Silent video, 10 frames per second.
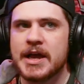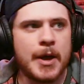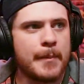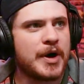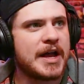
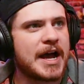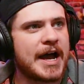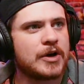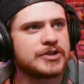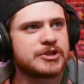But I
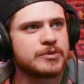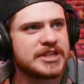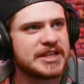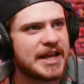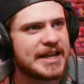also
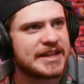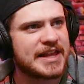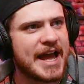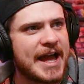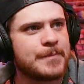really like
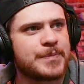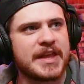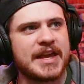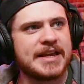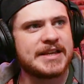that
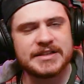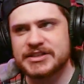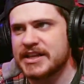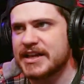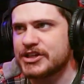they
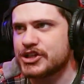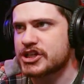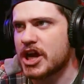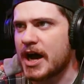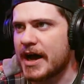did a
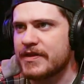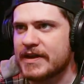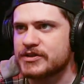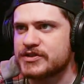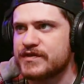shot that
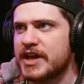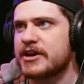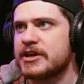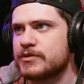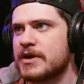was
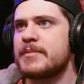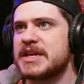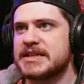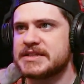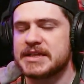very
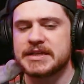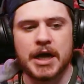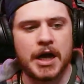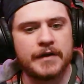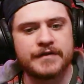reminiscent
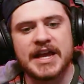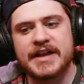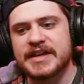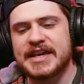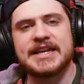of
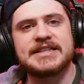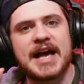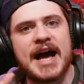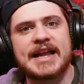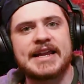the kids
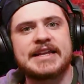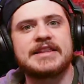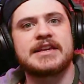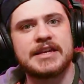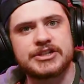hiding in the
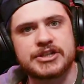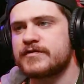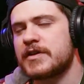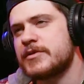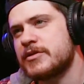kitchen
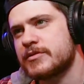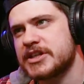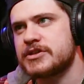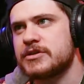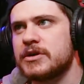from the
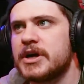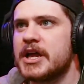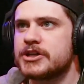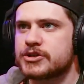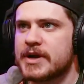original
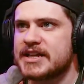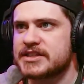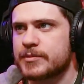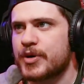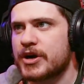
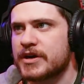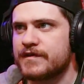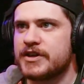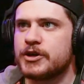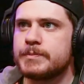Jurassic Park
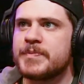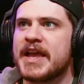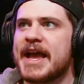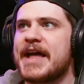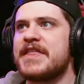film,
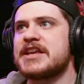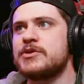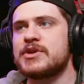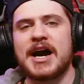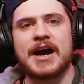and that you
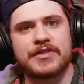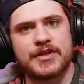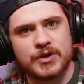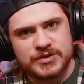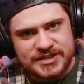got
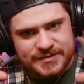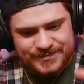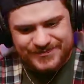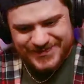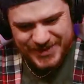those
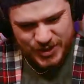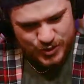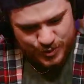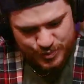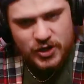
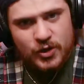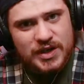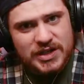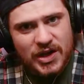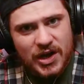big old
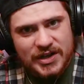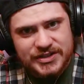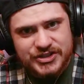claws